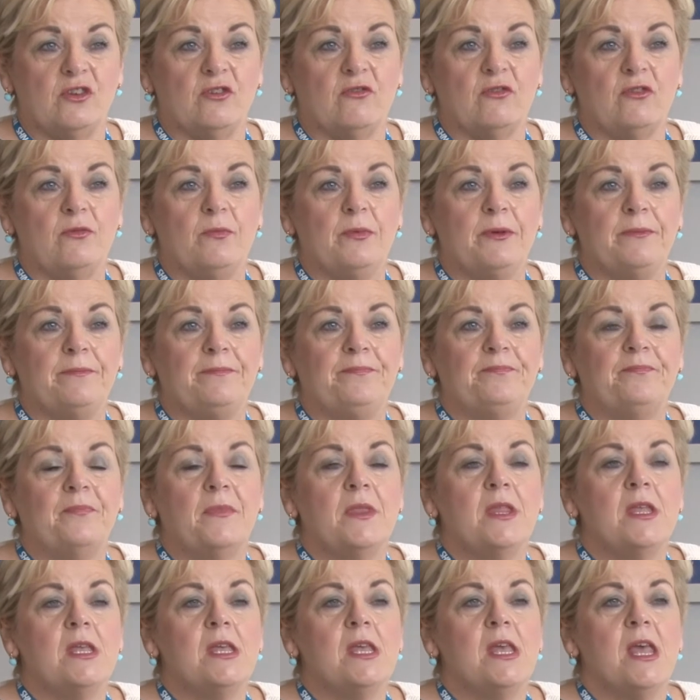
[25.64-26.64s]
group,
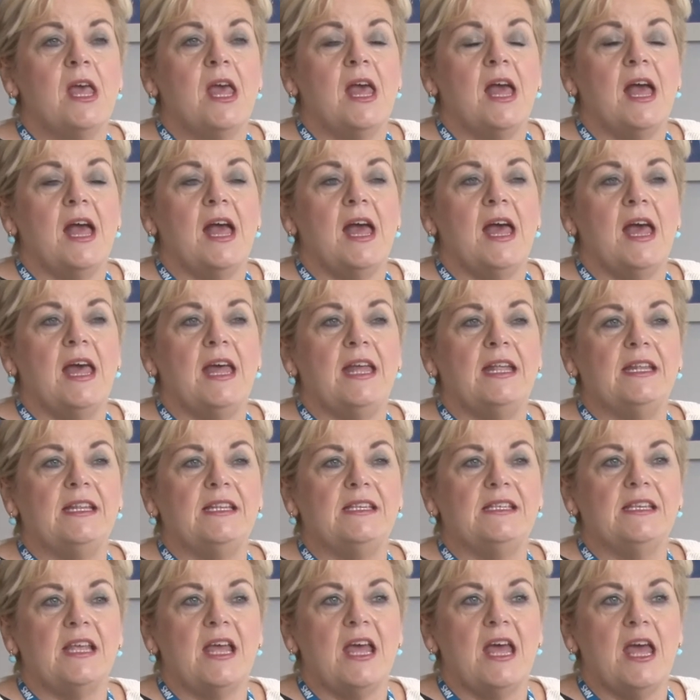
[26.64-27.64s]

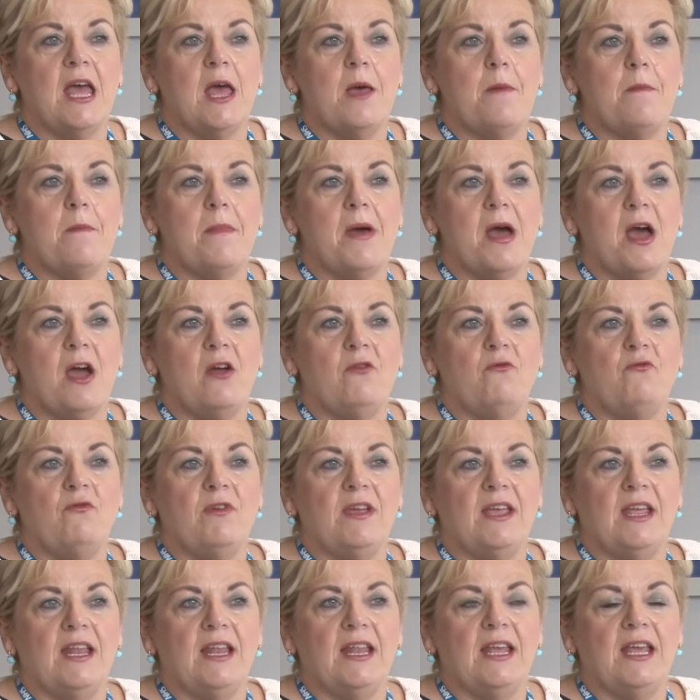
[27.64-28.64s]
and I
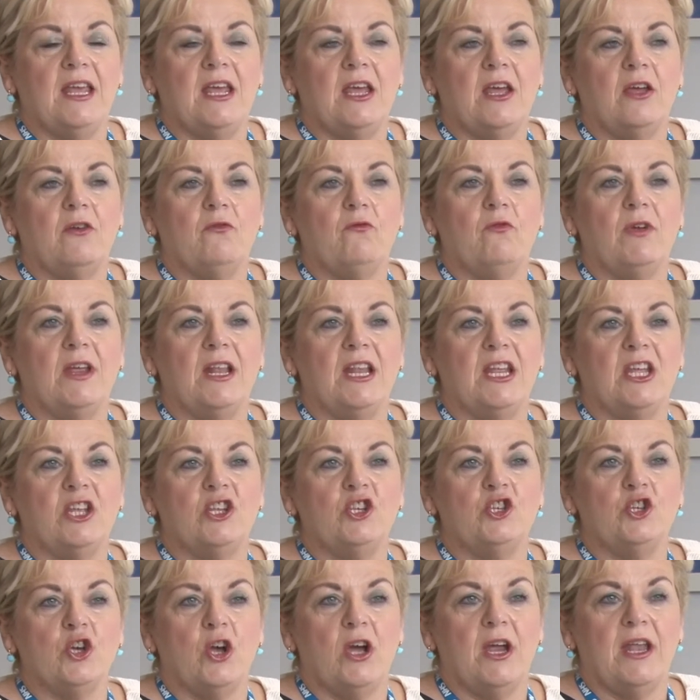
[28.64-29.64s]
really
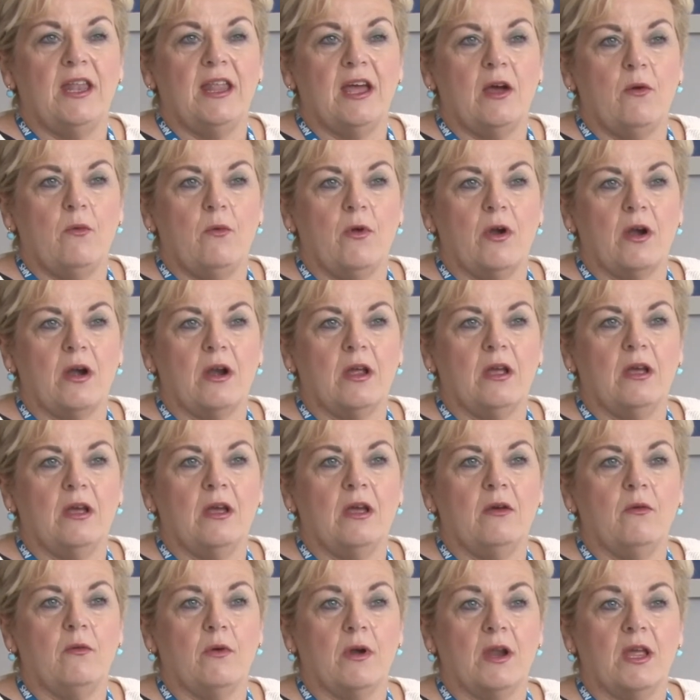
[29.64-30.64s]
enjoyed that
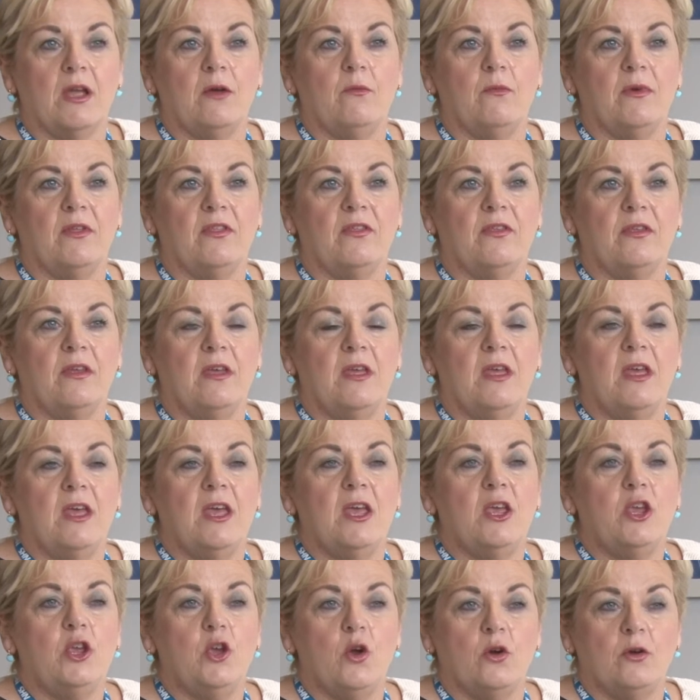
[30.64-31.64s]
working with
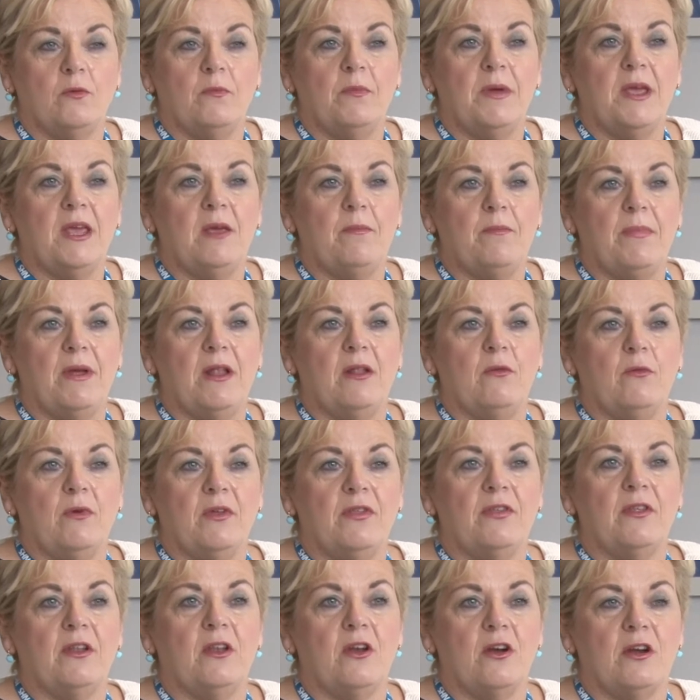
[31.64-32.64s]
young people
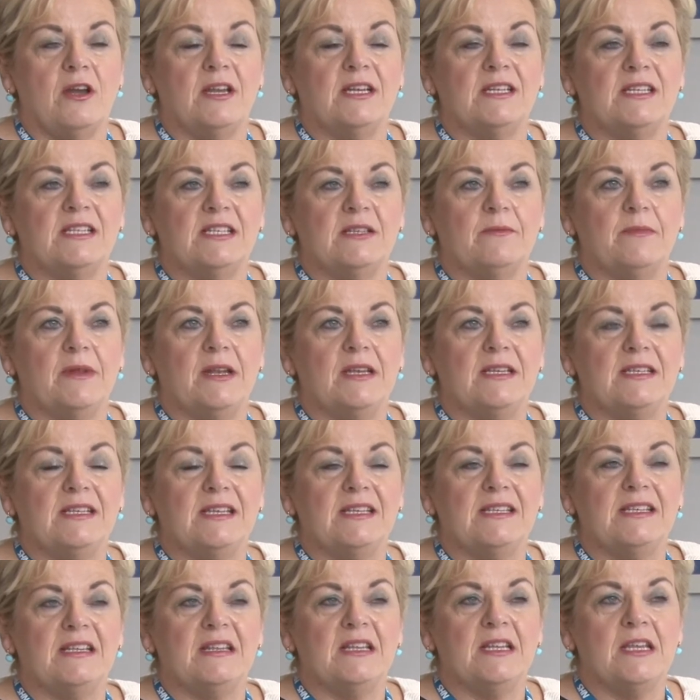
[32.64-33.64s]
with learning
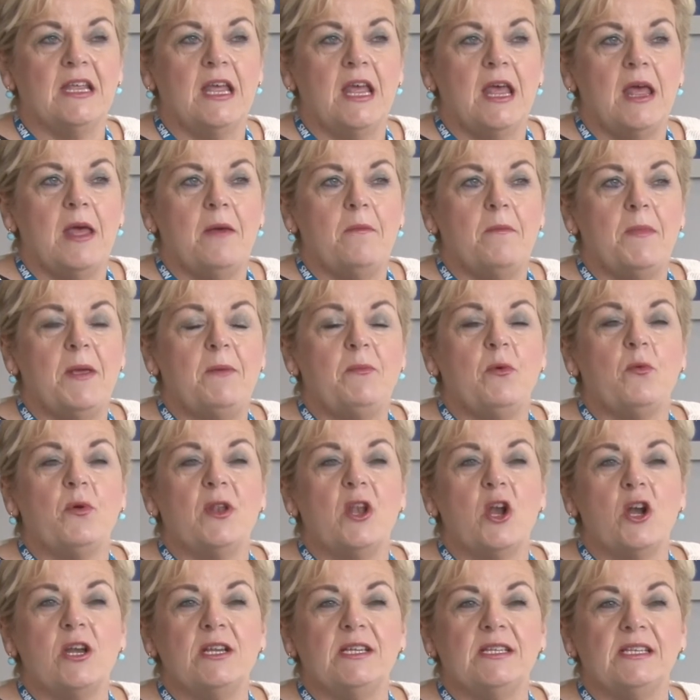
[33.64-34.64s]
disabilities. And people with
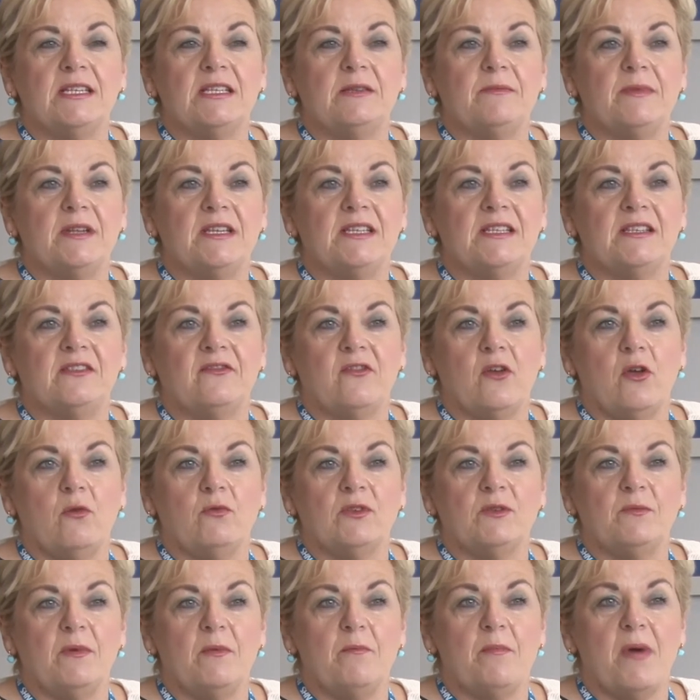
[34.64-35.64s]
learning disabilities have
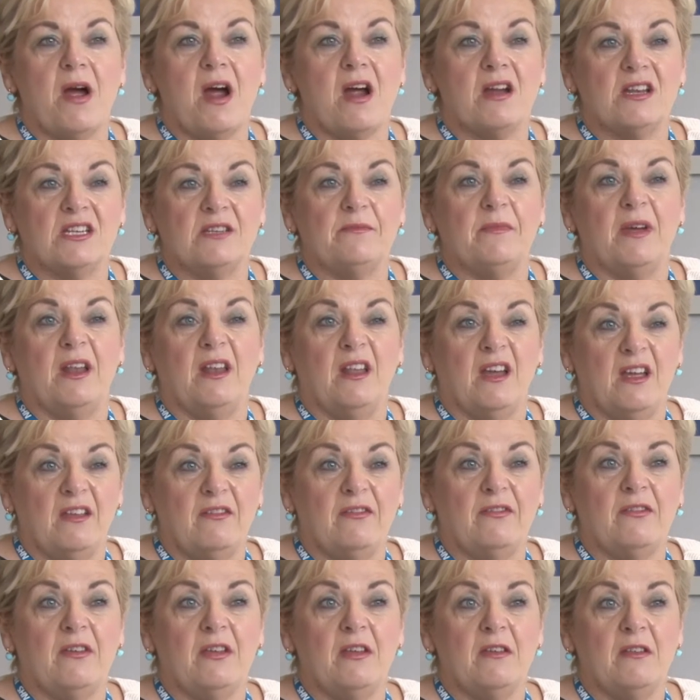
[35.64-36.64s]
always been part of my
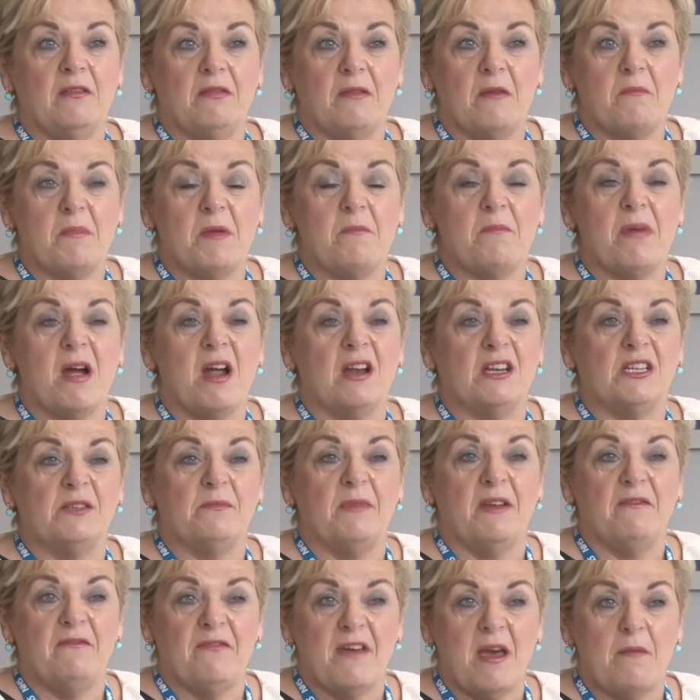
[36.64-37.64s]
life. They've been part of
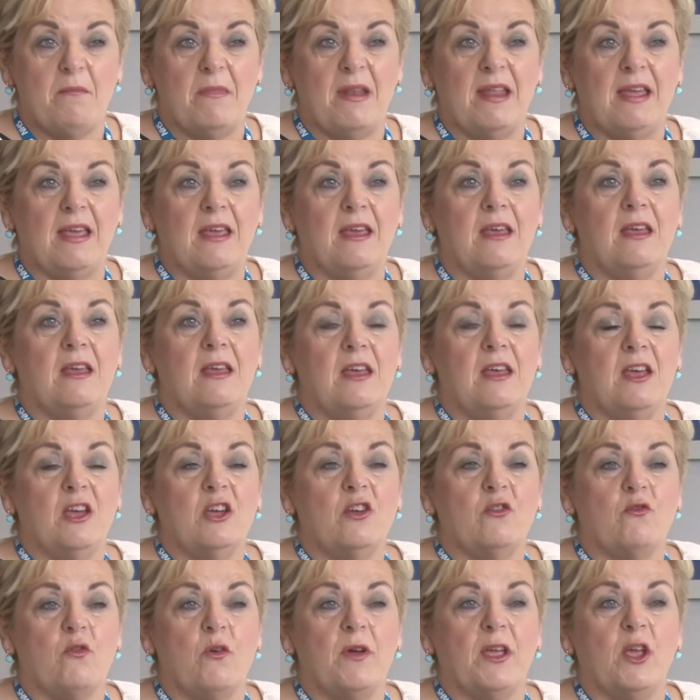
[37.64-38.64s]
my family
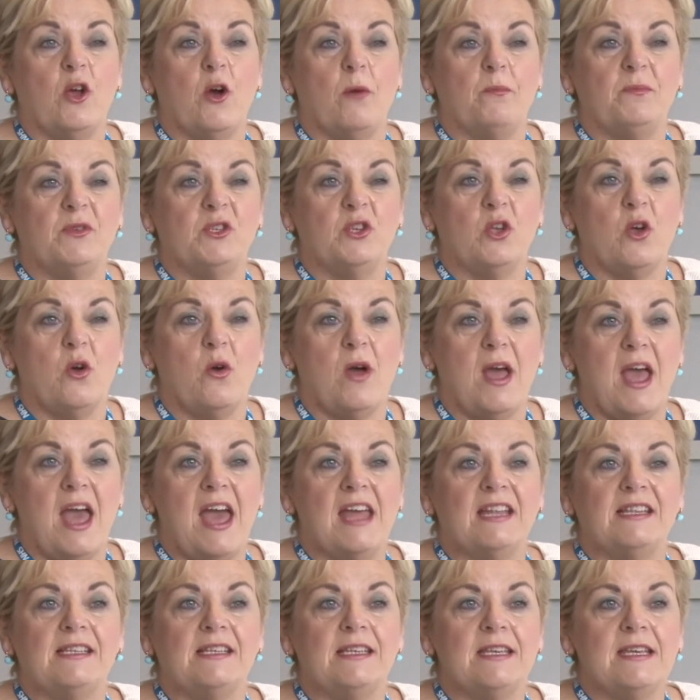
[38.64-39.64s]
growing up. So I
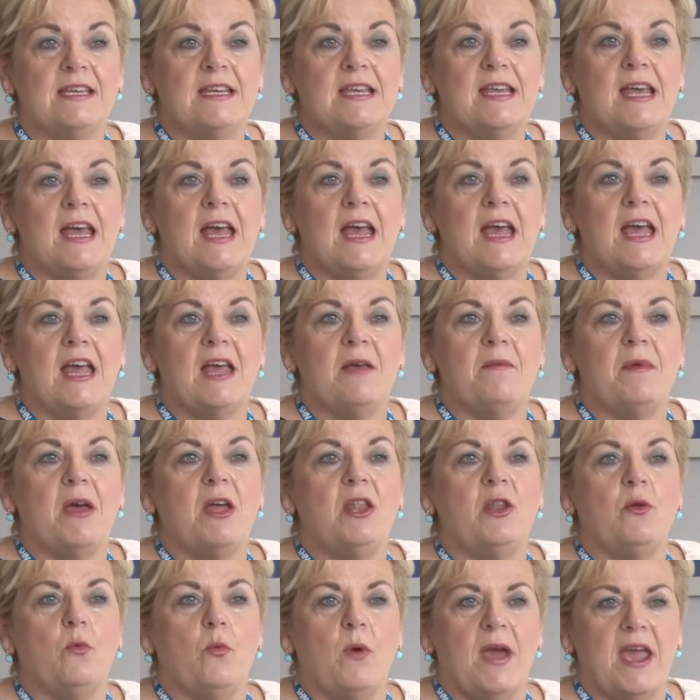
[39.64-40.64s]
had
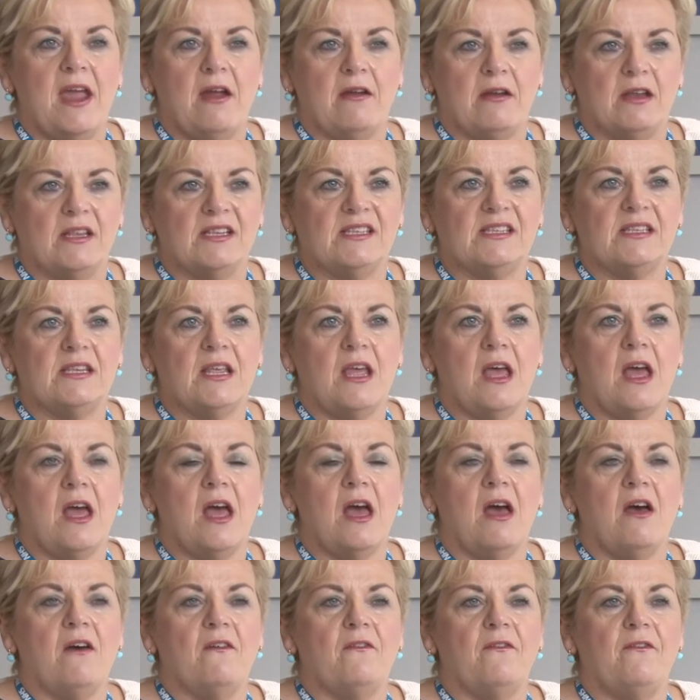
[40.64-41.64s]
an awareness
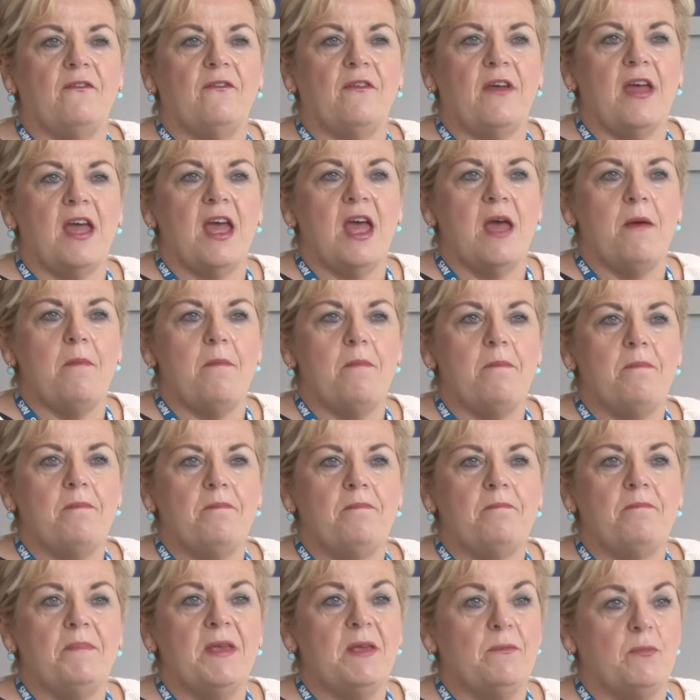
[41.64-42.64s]
of
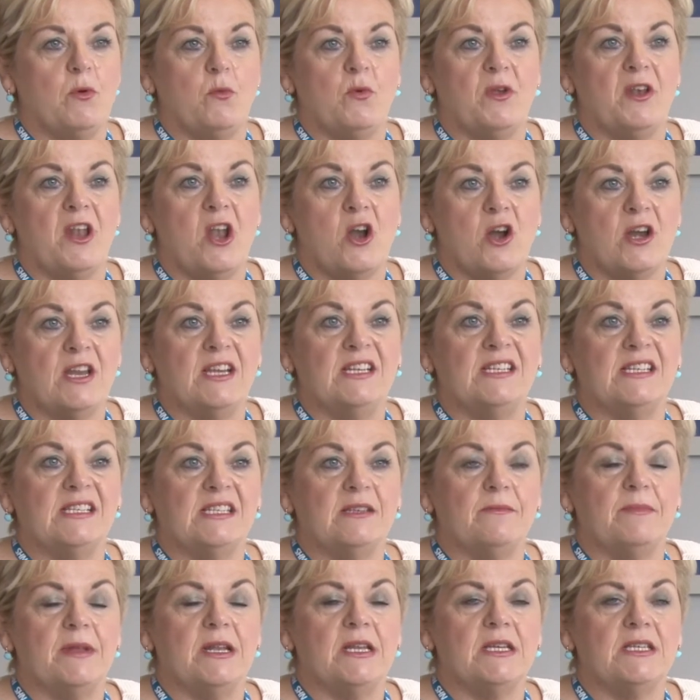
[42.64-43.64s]
people with learning
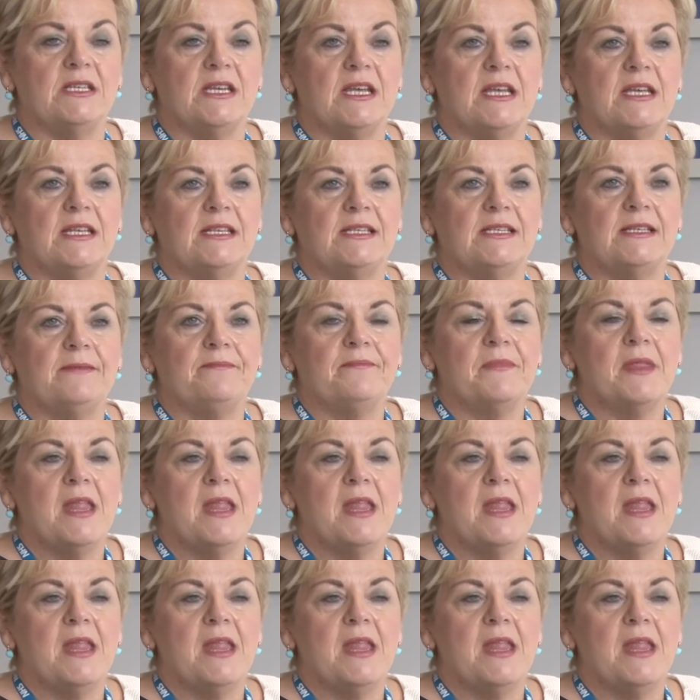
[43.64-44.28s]
disabilities.